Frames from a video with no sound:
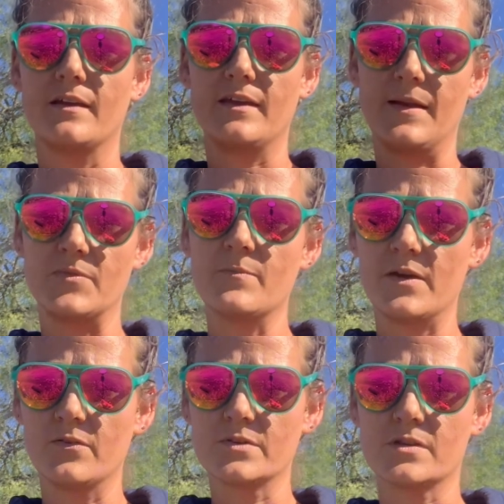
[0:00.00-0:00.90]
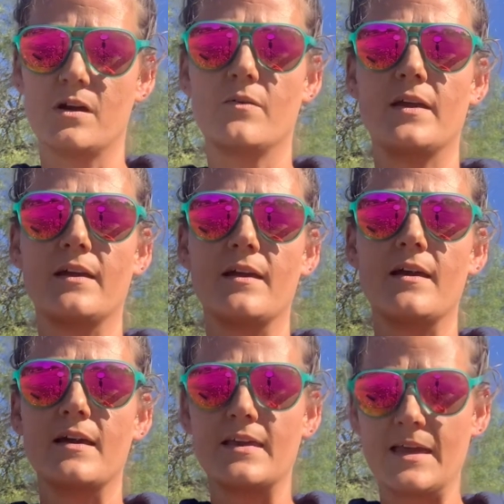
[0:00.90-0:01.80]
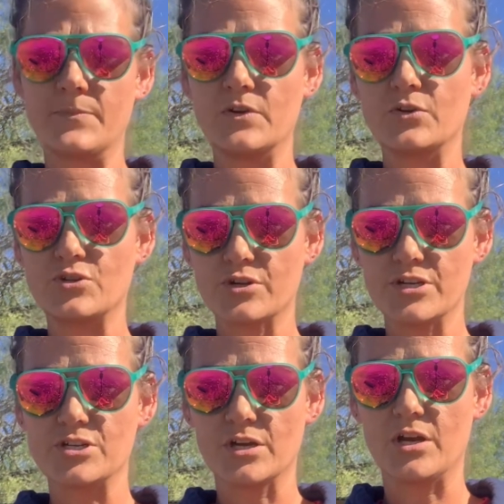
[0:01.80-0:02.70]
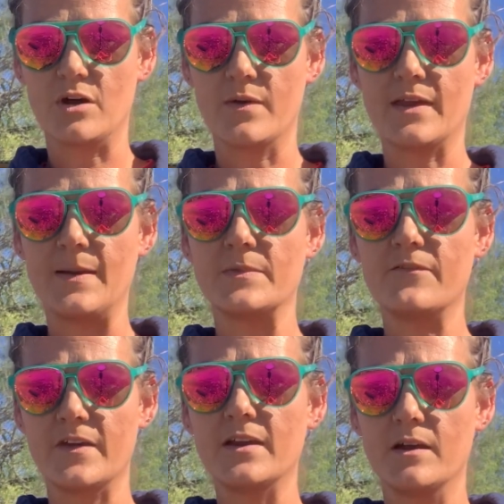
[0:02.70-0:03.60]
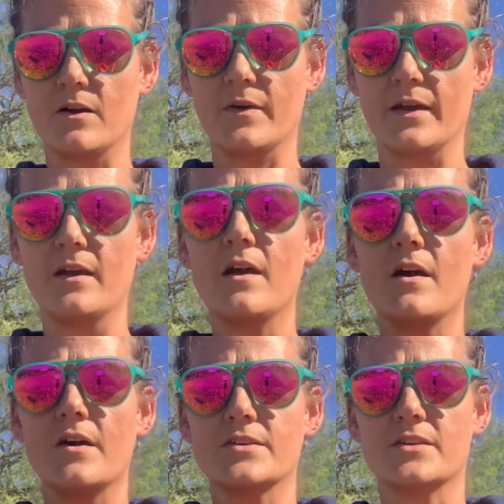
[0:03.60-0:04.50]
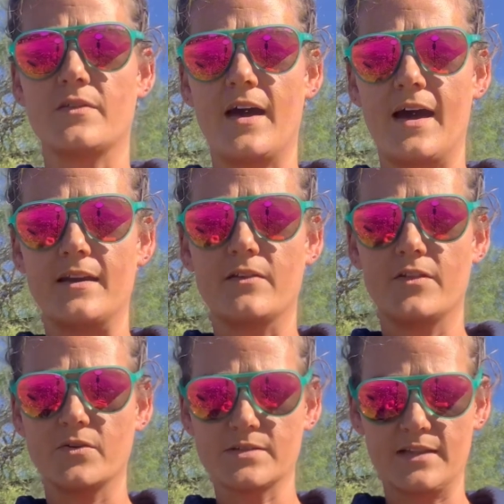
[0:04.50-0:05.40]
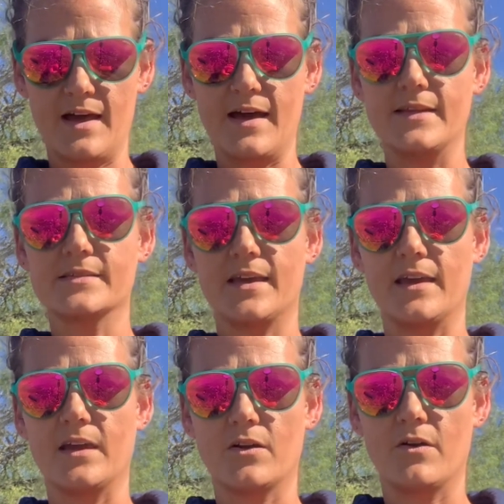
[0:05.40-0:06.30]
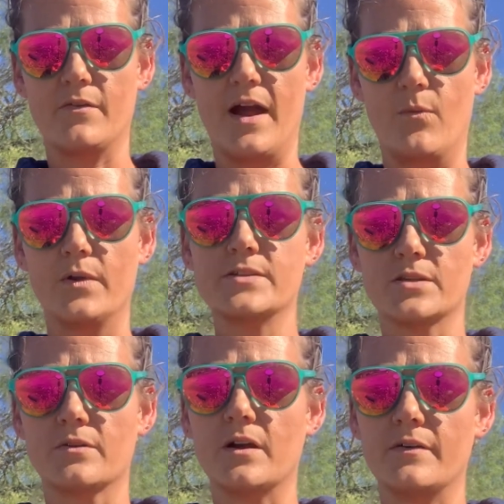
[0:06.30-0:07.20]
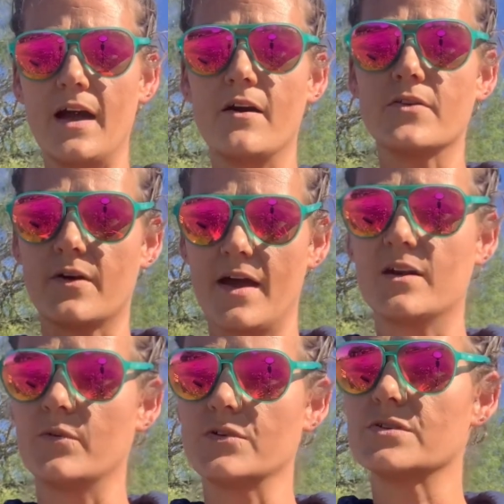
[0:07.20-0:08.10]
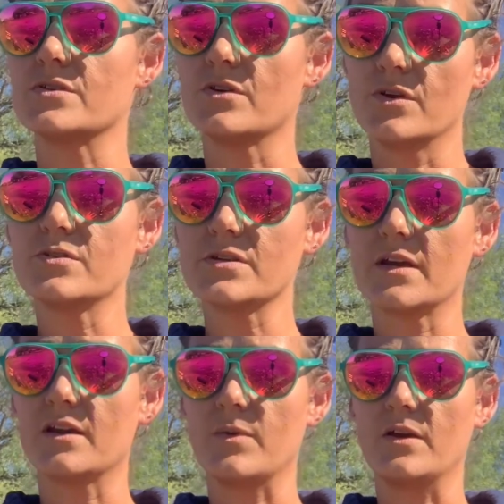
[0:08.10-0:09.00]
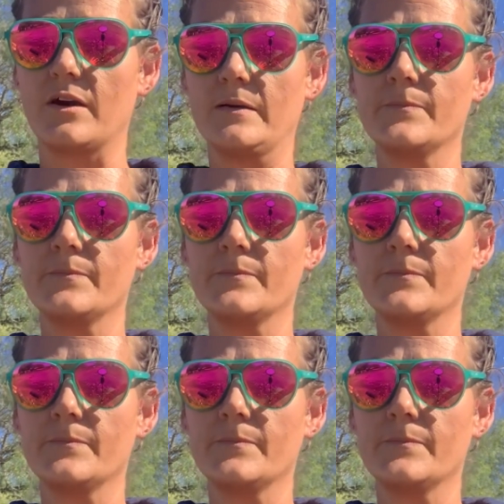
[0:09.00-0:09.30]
Keep the minerals going, keep the nutrition going, keep the feed going so that those lines can get grown out. Once they're grown out, your animal's usually going to be good.